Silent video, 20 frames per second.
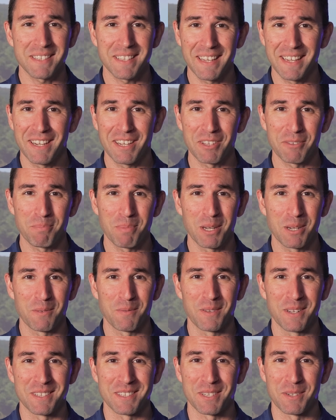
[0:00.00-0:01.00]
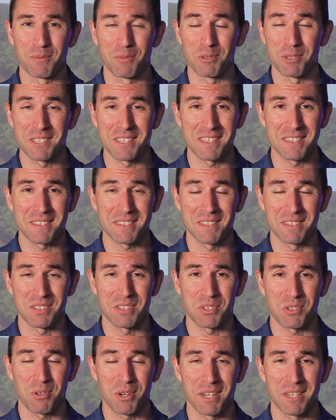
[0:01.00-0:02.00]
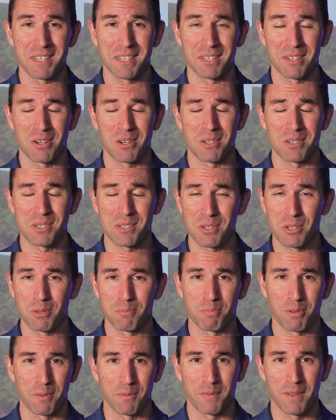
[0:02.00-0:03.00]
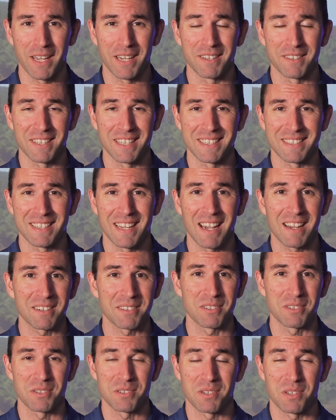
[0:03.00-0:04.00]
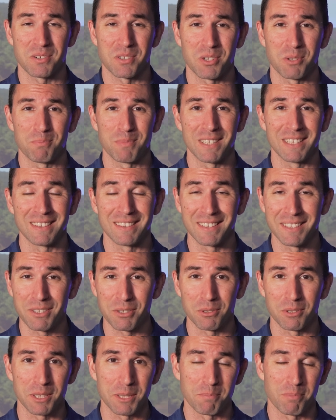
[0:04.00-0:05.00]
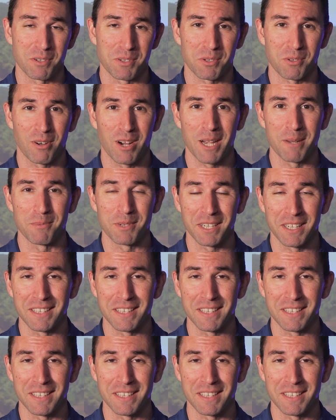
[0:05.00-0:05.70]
the health benefits of resistance training are so profound that doctors should be literally prescribing